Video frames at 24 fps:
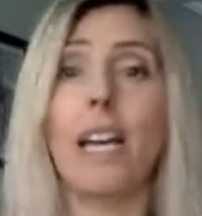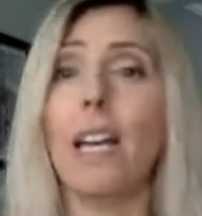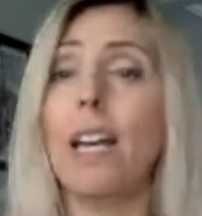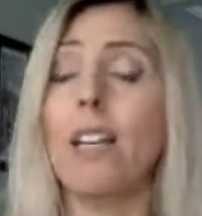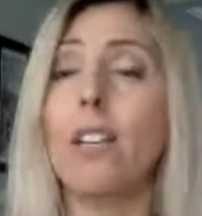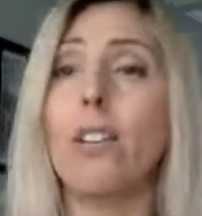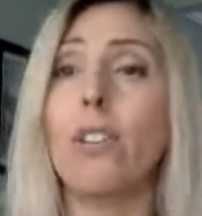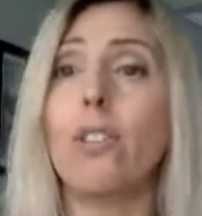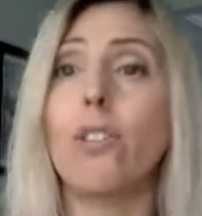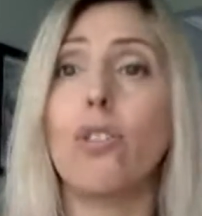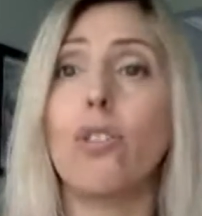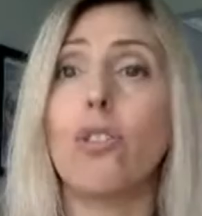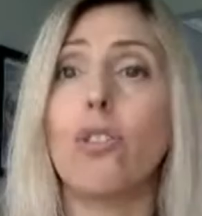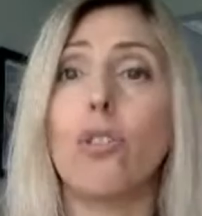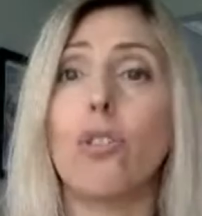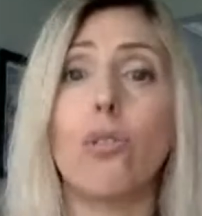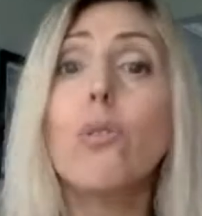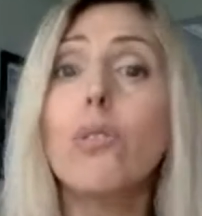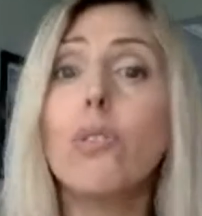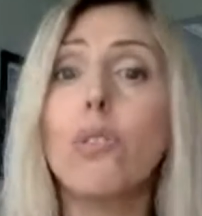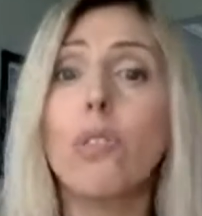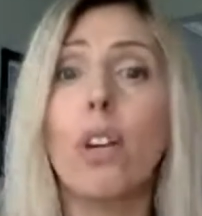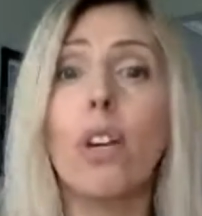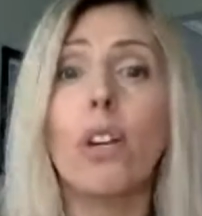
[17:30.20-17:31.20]
You
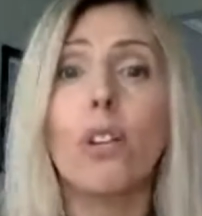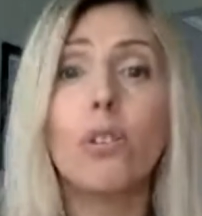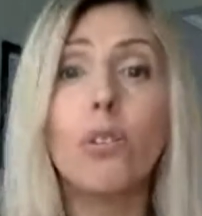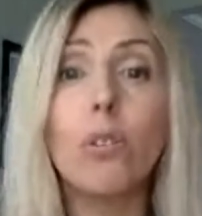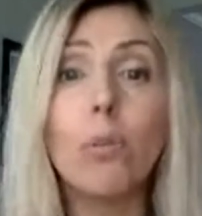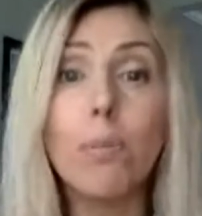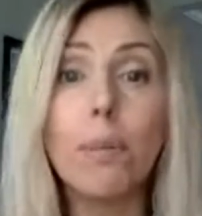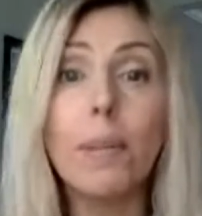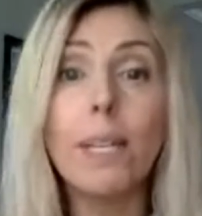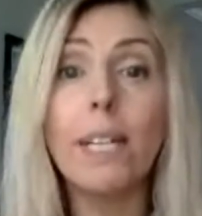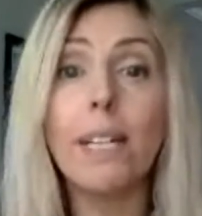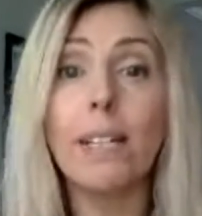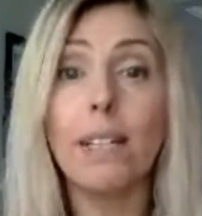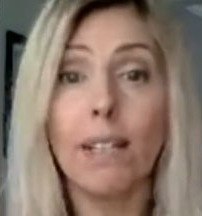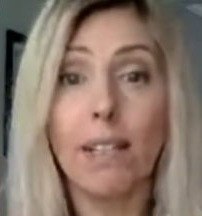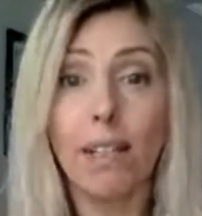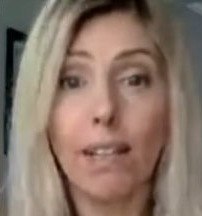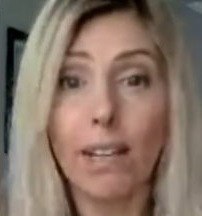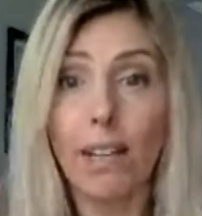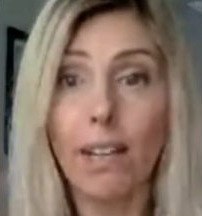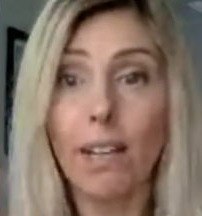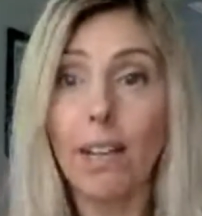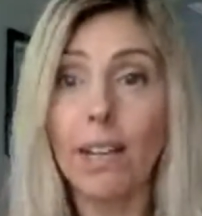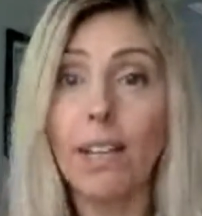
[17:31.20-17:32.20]
choose to be
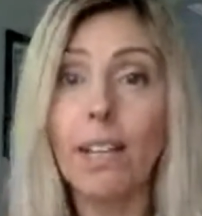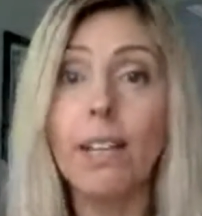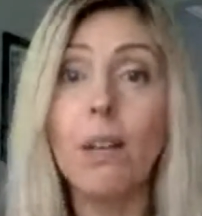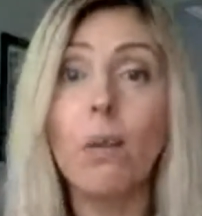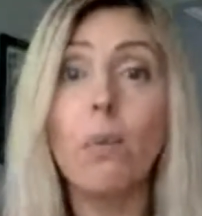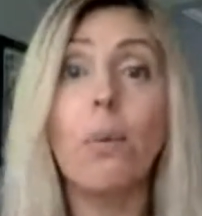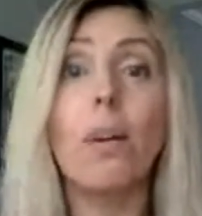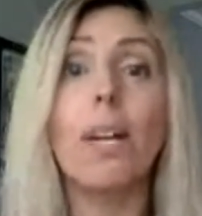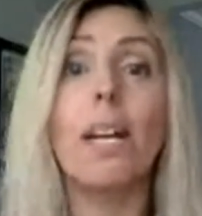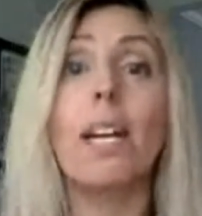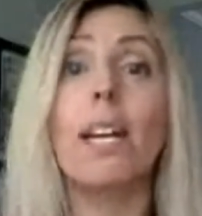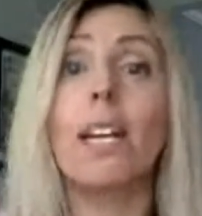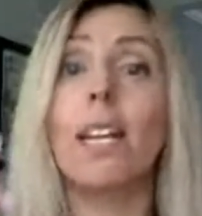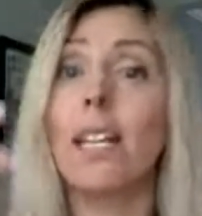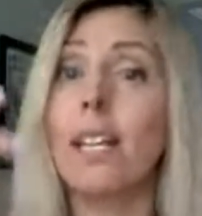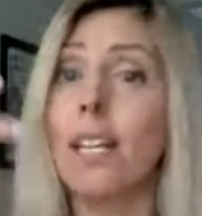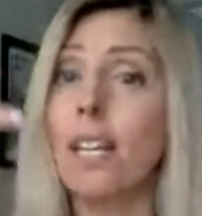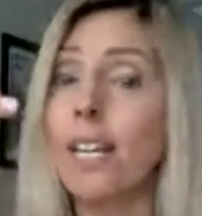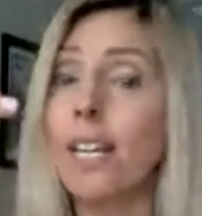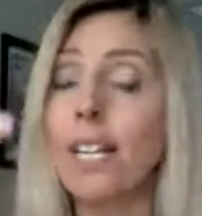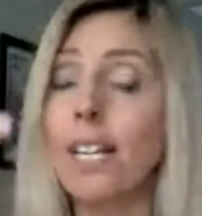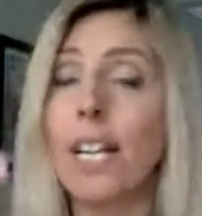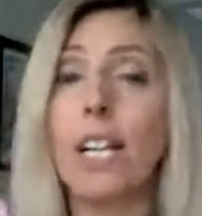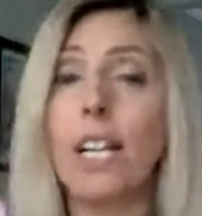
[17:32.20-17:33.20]
in a way,
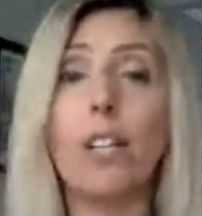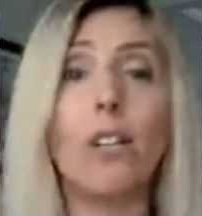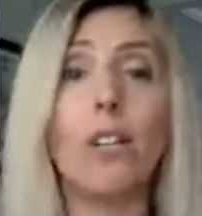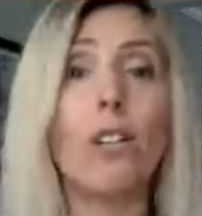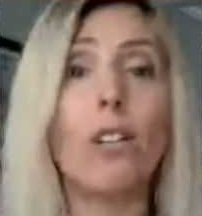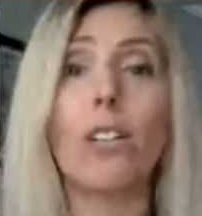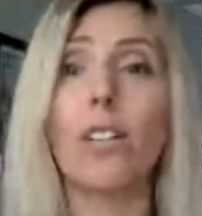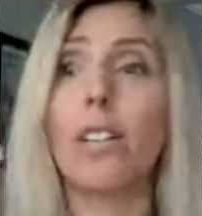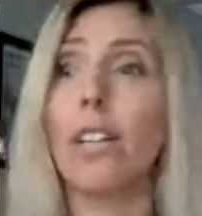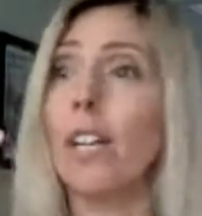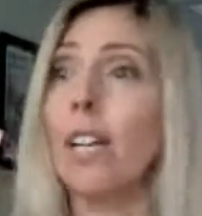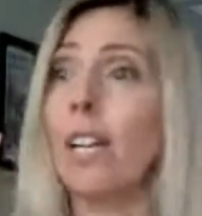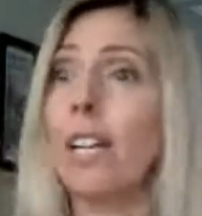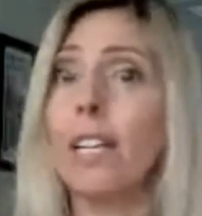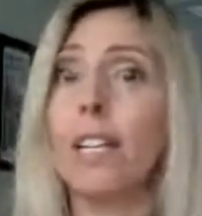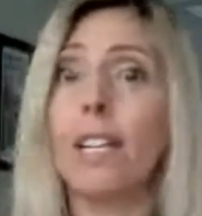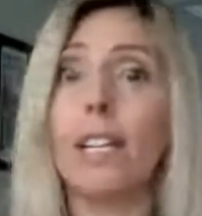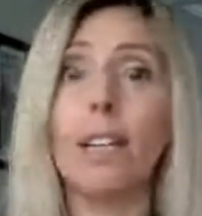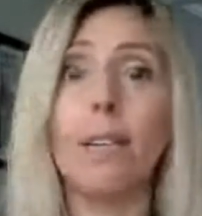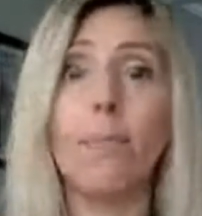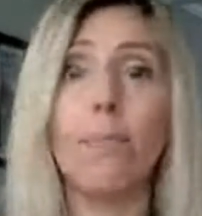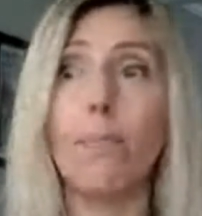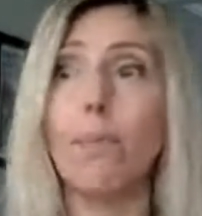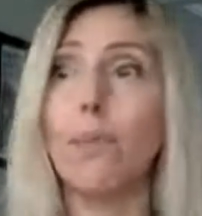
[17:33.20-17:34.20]
in a look, in
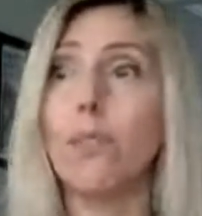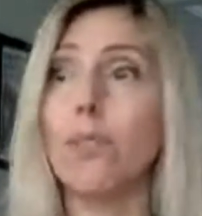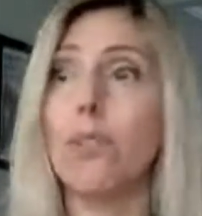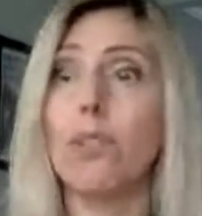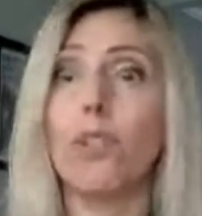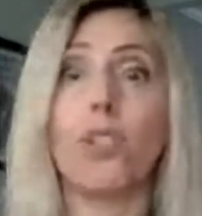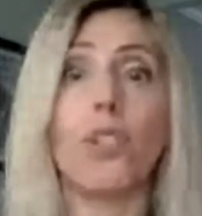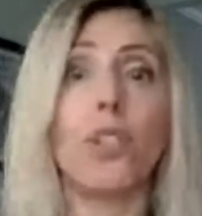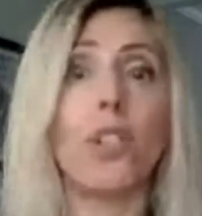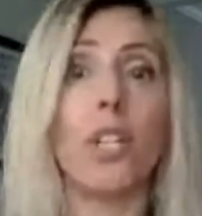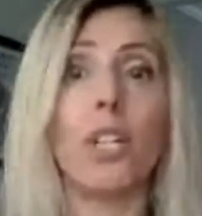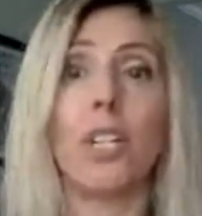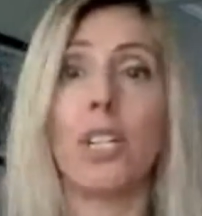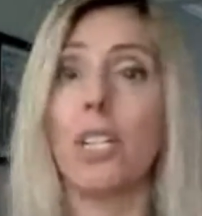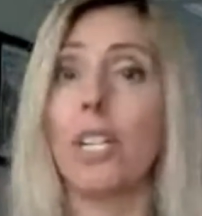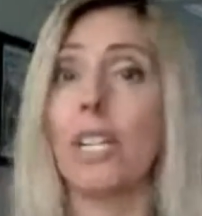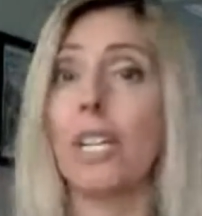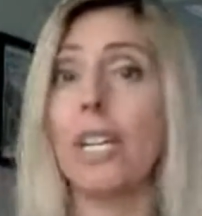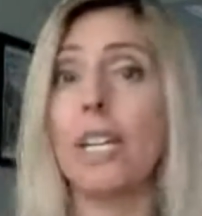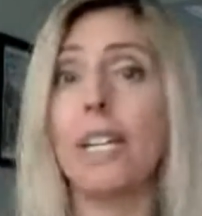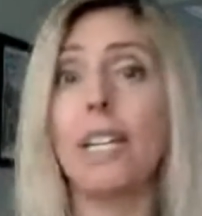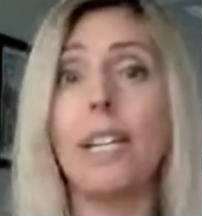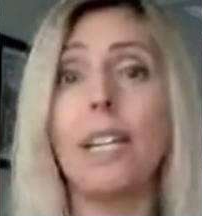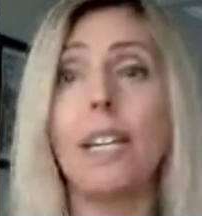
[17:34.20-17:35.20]
a position,
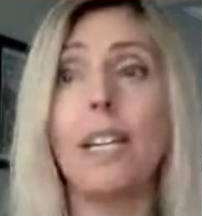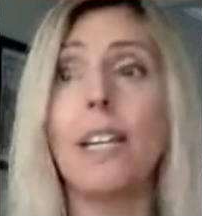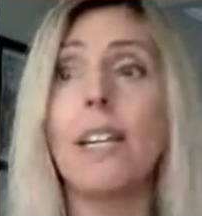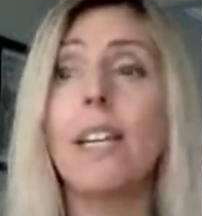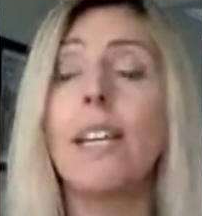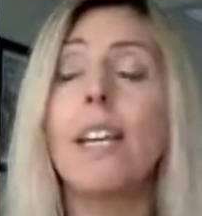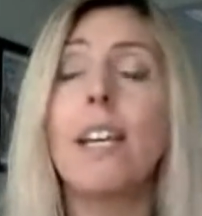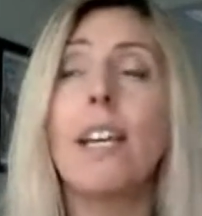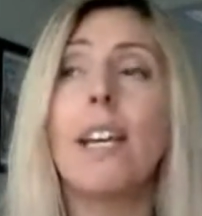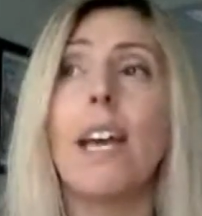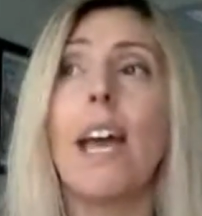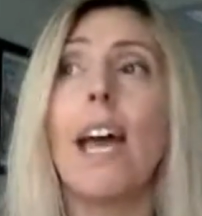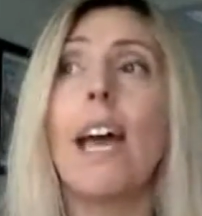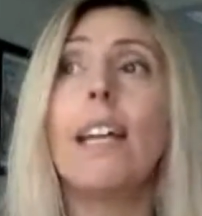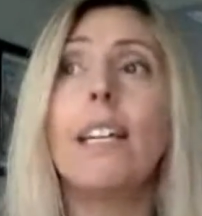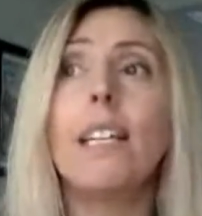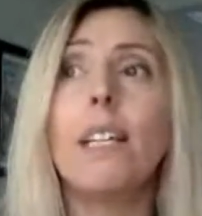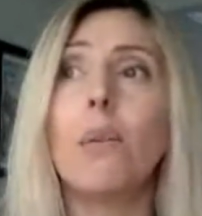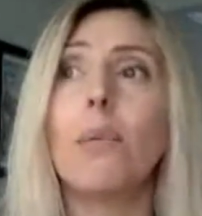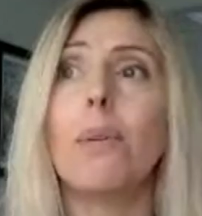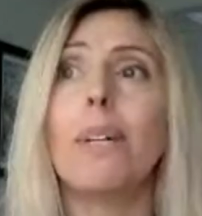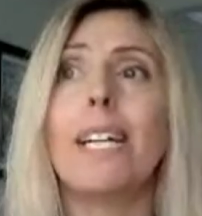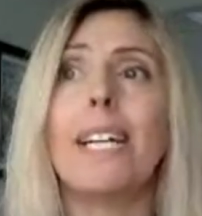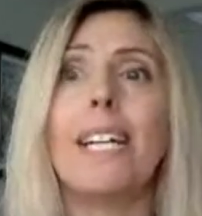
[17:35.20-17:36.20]

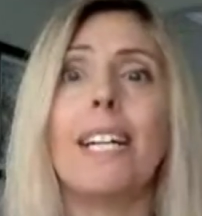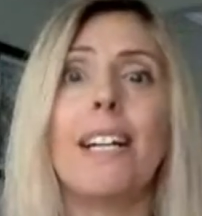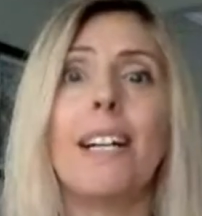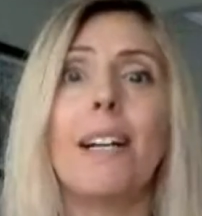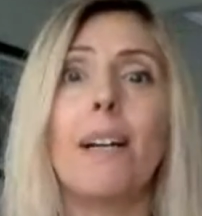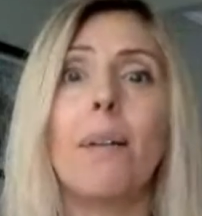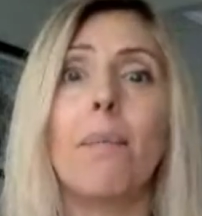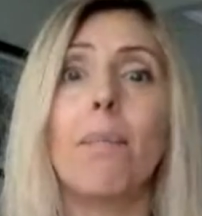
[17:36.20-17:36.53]
anywhere,